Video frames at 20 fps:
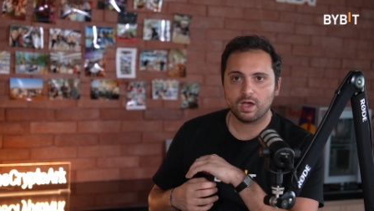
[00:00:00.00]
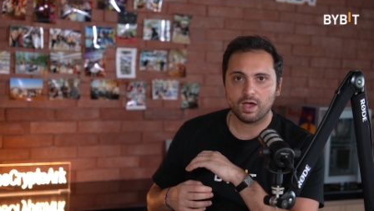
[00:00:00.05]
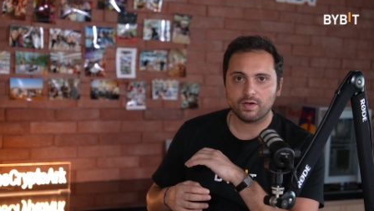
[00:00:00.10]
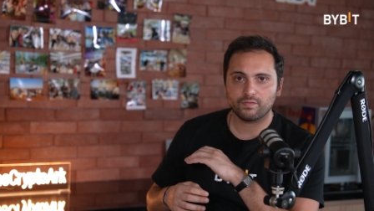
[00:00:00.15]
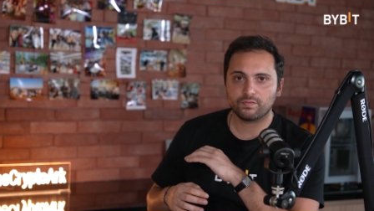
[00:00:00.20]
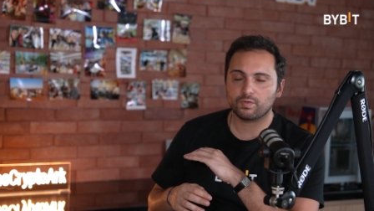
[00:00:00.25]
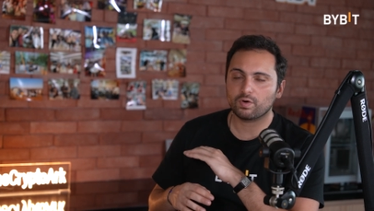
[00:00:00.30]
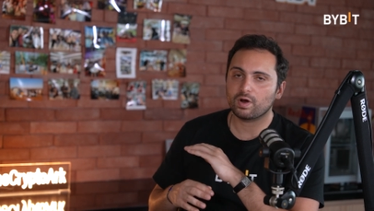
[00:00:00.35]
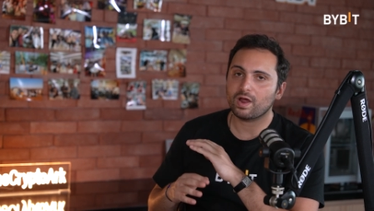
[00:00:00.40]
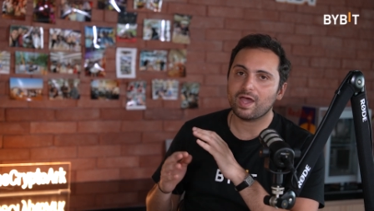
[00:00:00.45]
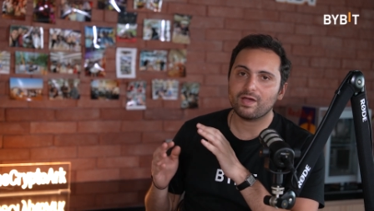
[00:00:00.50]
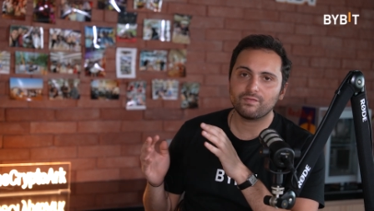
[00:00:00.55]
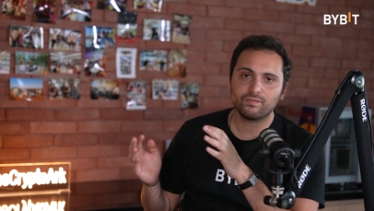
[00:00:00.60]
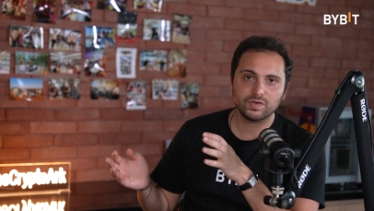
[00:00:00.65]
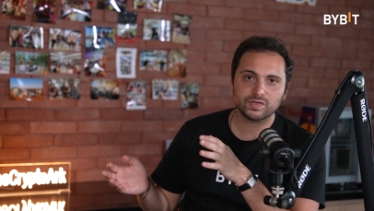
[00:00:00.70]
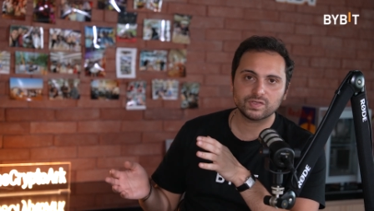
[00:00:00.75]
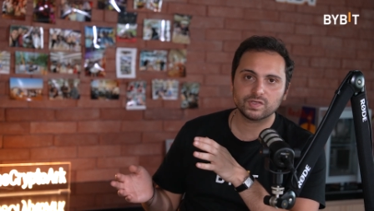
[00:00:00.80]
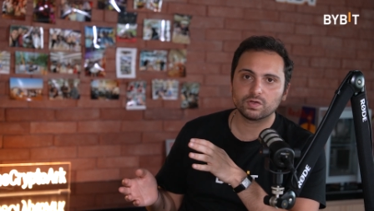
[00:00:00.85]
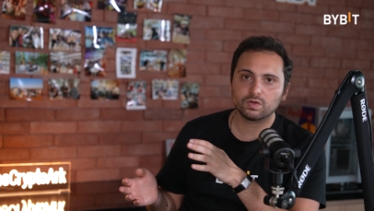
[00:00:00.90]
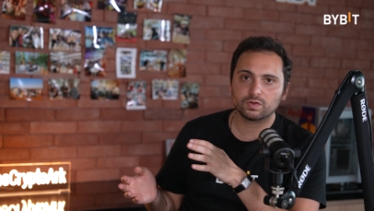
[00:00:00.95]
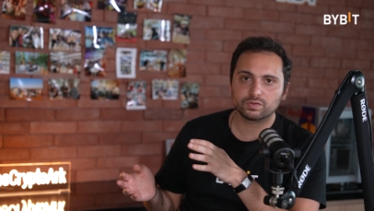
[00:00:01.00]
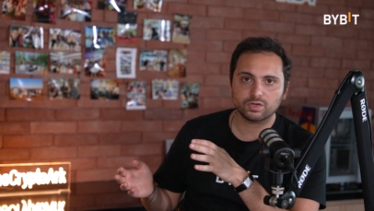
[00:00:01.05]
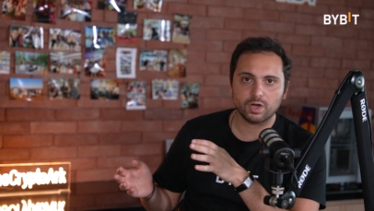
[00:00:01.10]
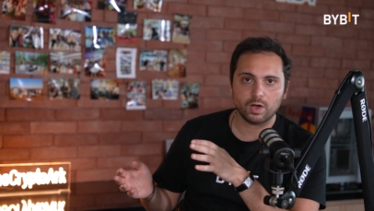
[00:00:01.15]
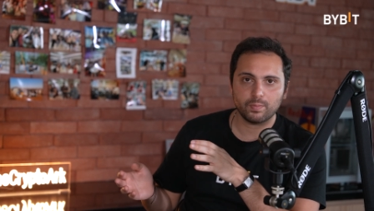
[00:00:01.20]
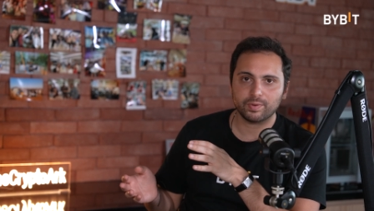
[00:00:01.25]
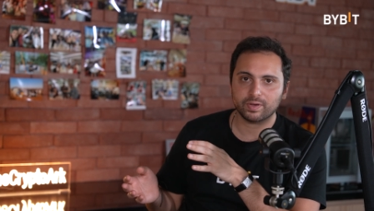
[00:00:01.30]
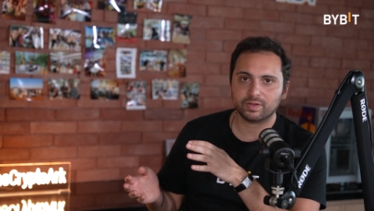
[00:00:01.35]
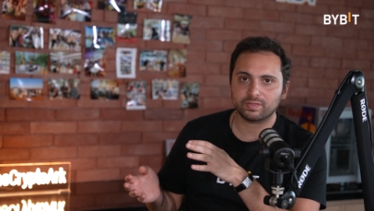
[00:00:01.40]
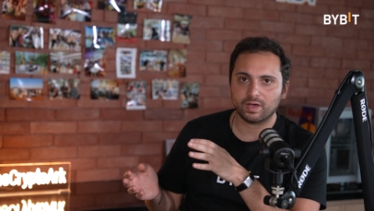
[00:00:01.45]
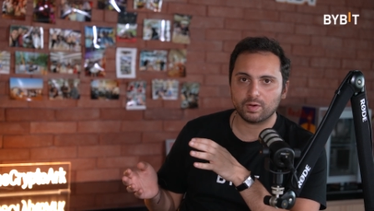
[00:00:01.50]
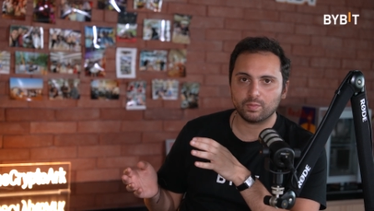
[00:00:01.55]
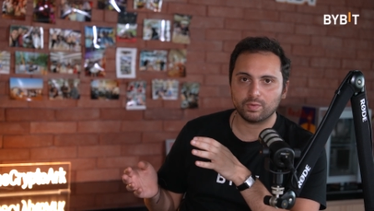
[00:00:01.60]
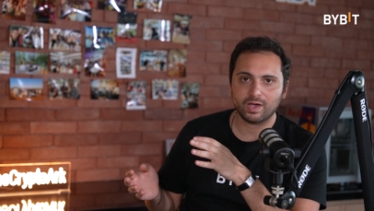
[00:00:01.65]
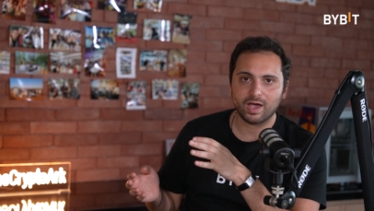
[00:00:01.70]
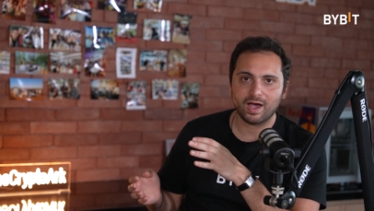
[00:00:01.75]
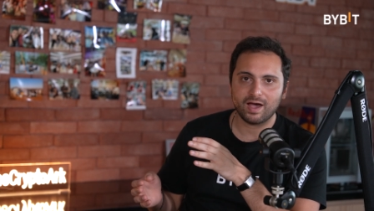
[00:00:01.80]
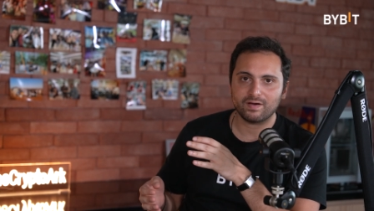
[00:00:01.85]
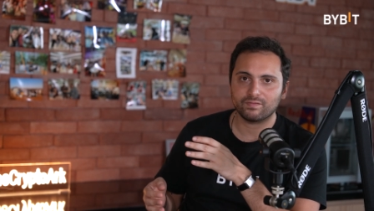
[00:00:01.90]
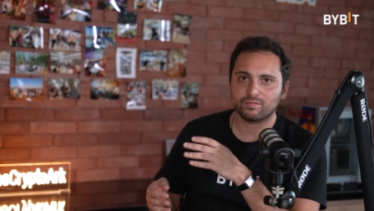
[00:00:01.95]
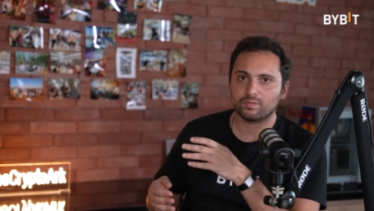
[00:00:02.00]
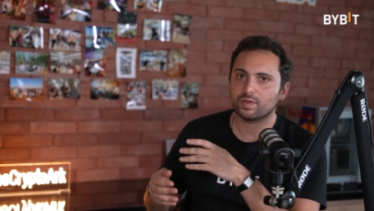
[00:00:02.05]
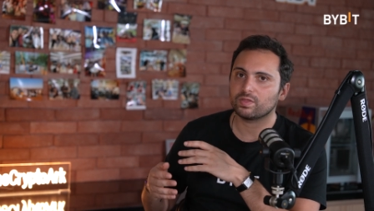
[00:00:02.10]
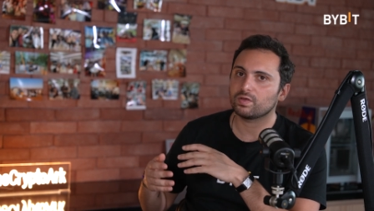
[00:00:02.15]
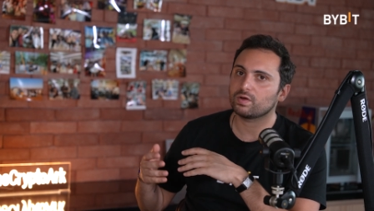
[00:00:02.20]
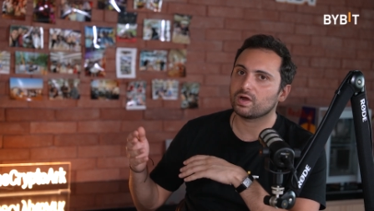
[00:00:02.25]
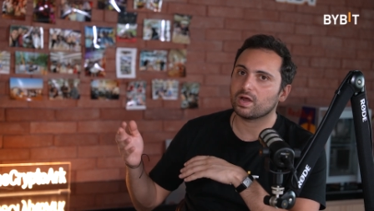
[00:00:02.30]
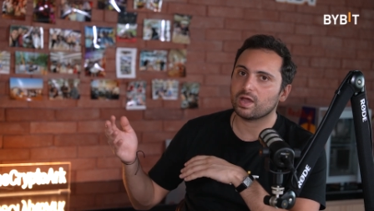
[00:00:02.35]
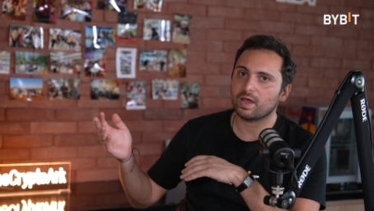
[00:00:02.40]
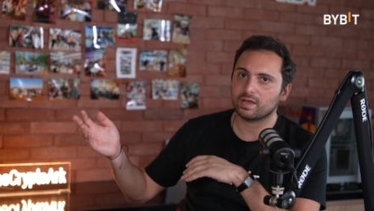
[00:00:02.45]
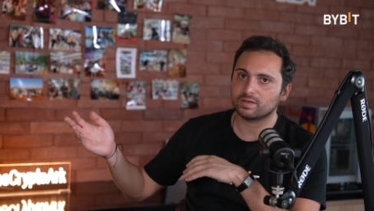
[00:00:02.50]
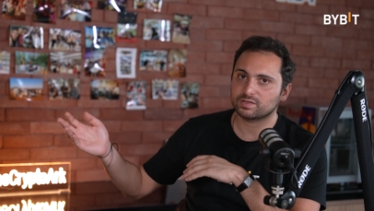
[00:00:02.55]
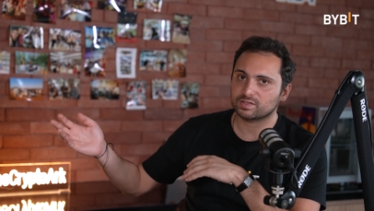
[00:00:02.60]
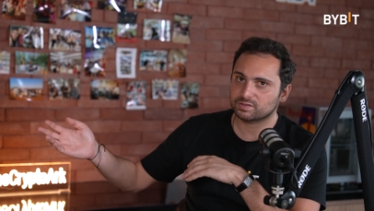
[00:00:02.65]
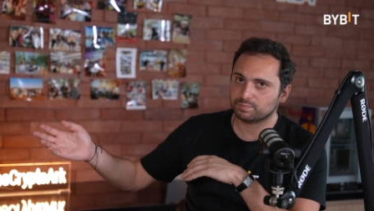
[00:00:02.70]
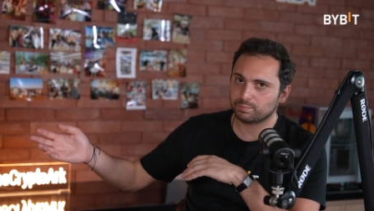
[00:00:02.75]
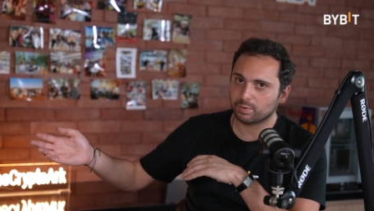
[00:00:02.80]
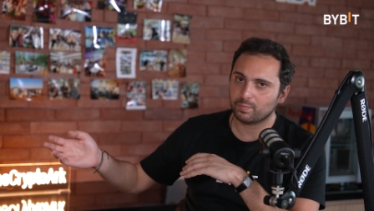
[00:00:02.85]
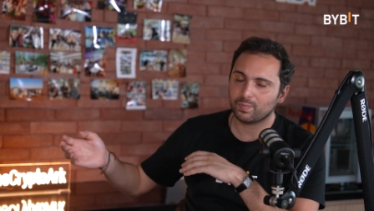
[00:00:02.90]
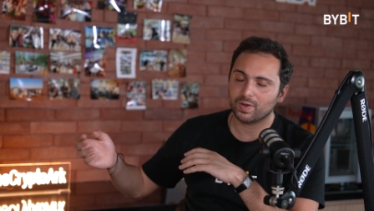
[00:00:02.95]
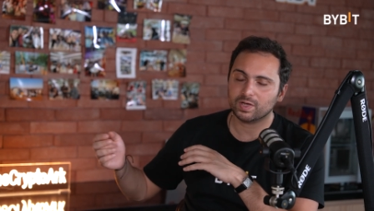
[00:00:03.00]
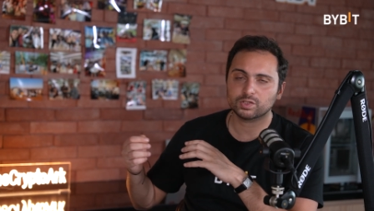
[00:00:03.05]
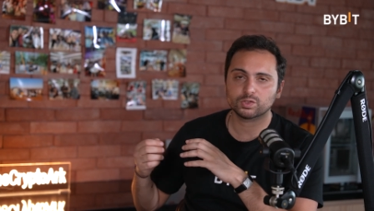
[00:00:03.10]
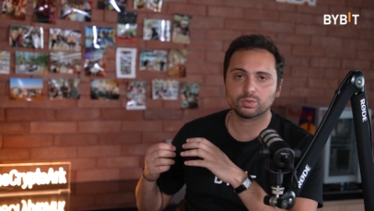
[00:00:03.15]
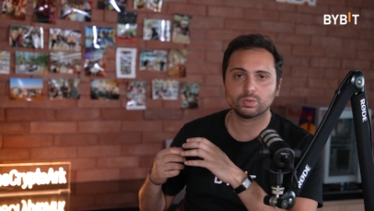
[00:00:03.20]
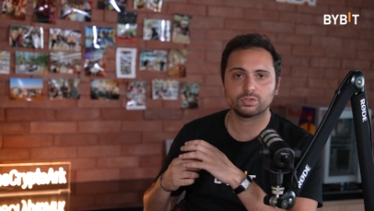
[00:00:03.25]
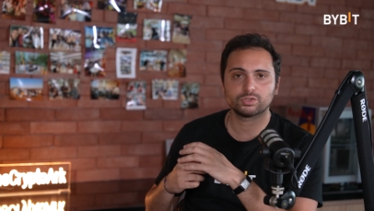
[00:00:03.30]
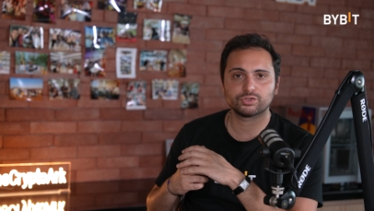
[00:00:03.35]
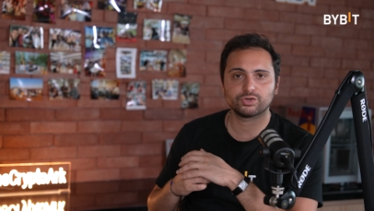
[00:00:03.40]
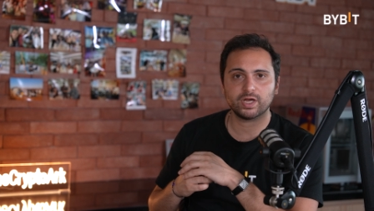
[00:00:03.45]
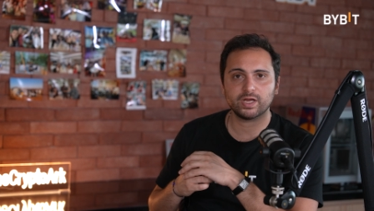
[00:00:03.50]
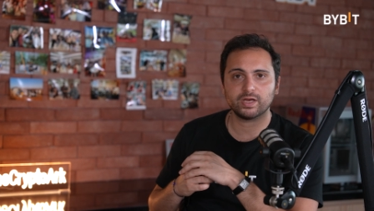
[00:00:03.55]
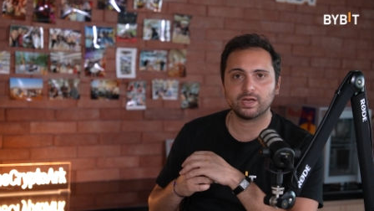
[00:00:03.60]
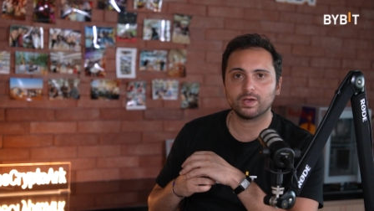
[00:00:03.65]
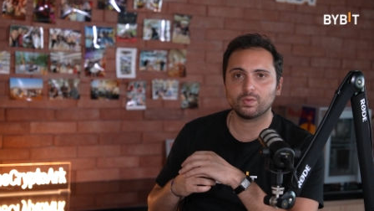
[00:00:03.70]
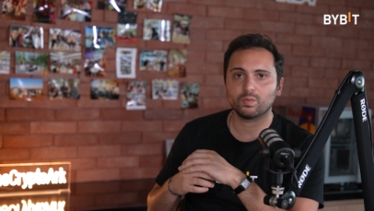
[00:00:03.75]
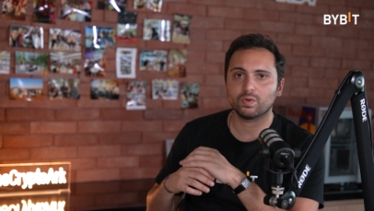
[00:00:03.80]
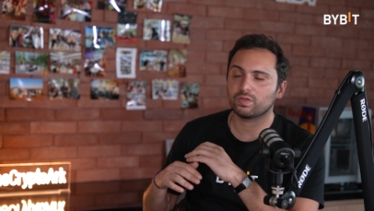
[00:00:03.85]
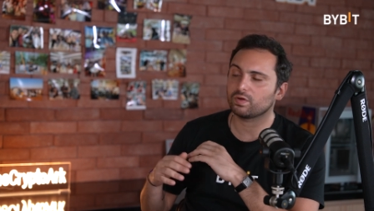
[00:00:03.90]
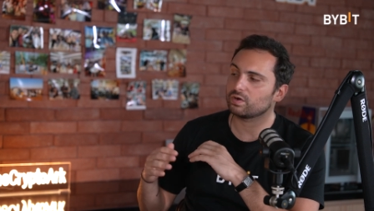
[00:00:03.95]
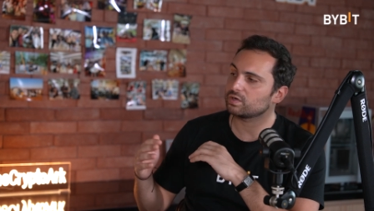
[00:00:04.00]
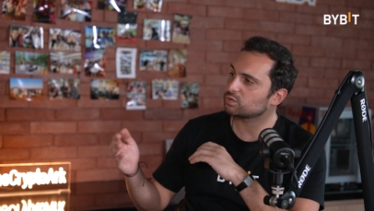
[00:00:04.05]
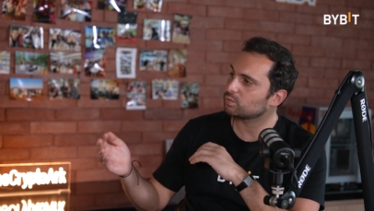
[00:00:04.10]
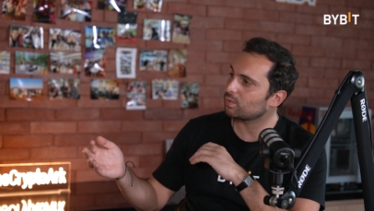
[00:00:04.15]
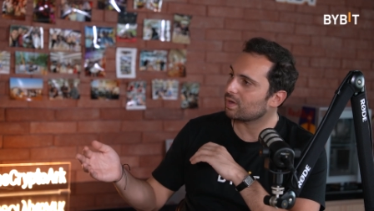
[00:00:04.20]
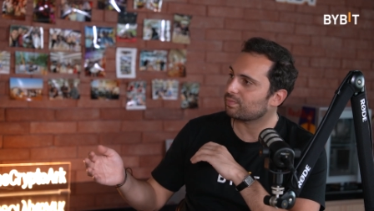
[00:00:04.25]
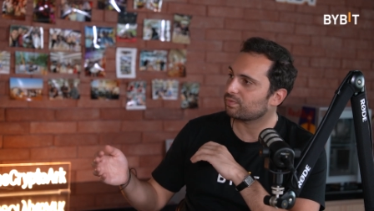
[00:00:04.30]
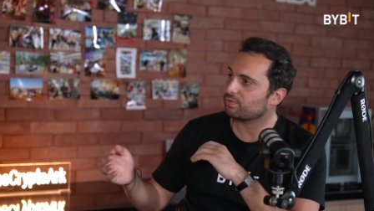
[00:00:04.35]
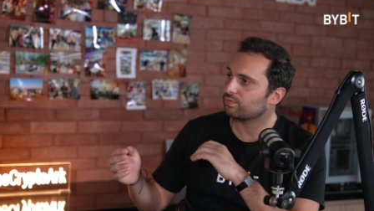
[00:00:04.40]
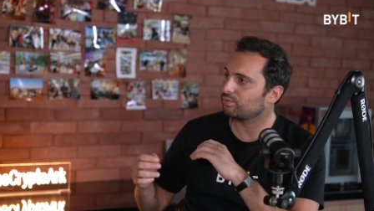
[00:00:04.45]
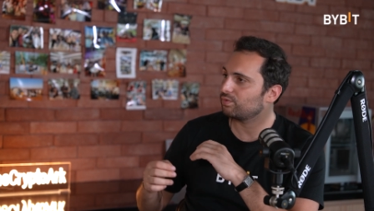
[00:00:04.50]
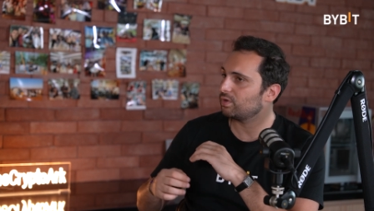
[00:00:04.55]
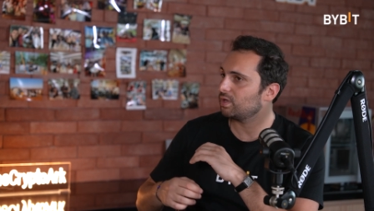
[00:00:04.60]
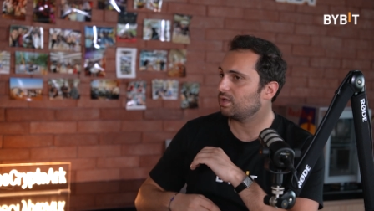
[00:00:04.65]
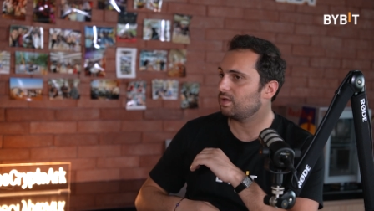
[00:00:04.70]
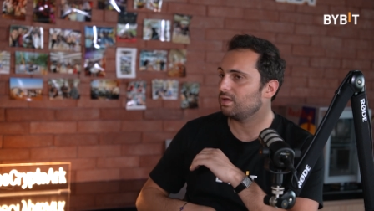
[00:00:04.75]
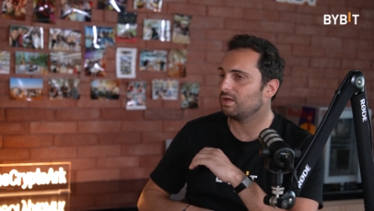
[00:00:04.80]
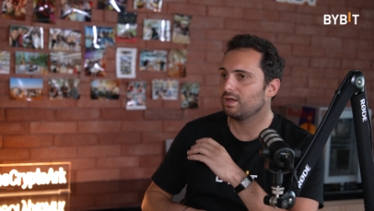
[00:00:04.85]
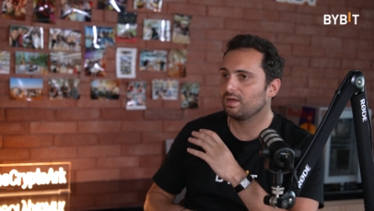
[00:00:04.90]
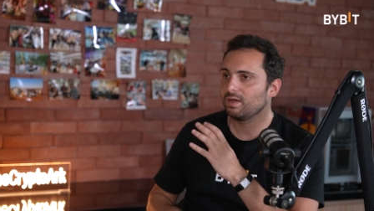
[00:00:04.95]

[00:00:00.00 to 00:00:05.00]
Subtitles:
for every single topic that we have, whether it's perpetual trading, whether it's Web3.